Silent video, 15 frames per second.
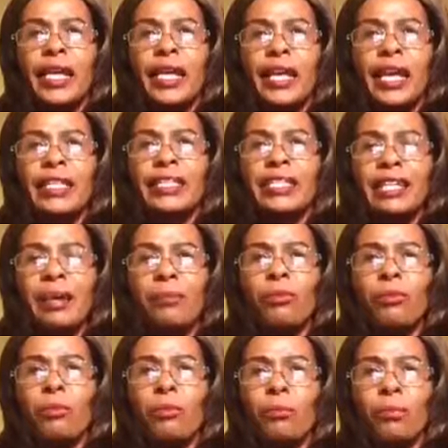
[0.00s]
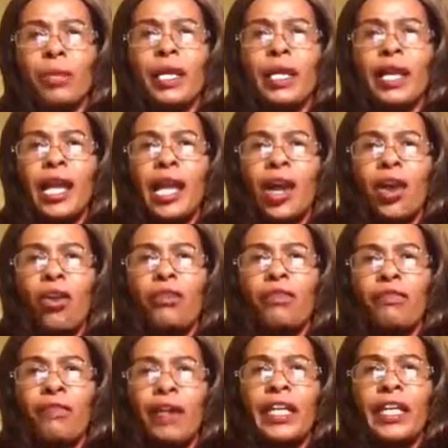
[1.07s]
Let them be
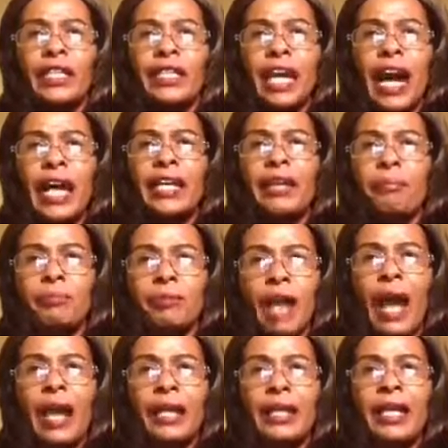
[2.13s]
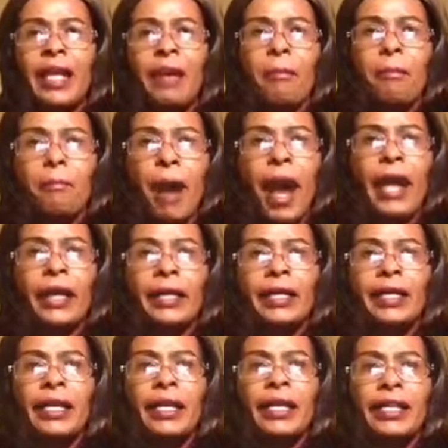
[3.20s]
confounded and turn back
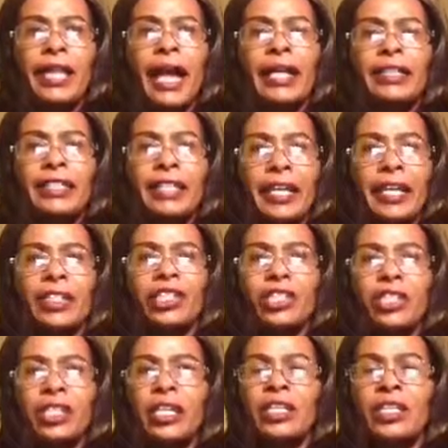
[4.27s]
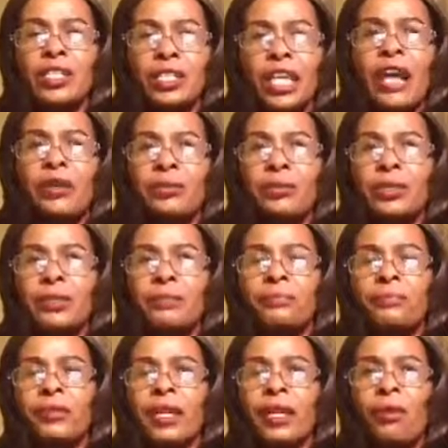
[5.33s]
that hates Zion.
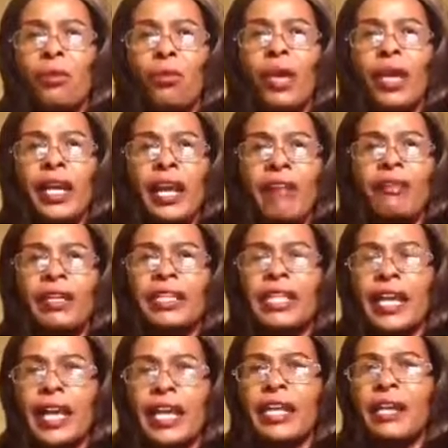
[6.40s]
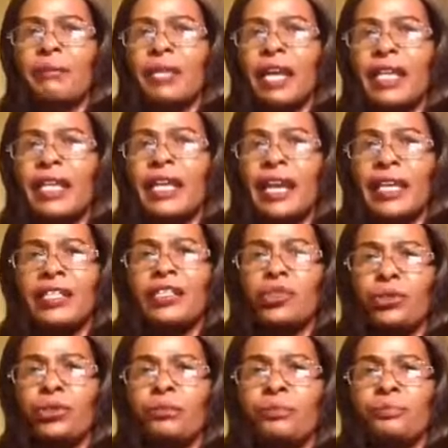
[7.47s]
Wherever the enemy that hates
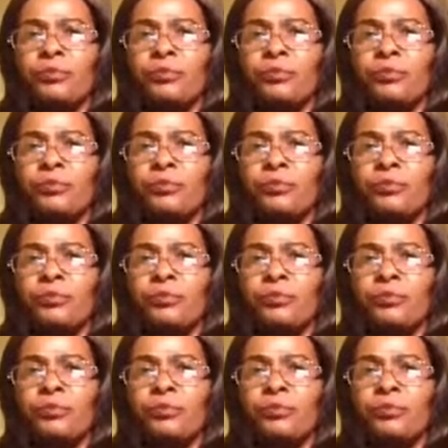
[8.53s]
you,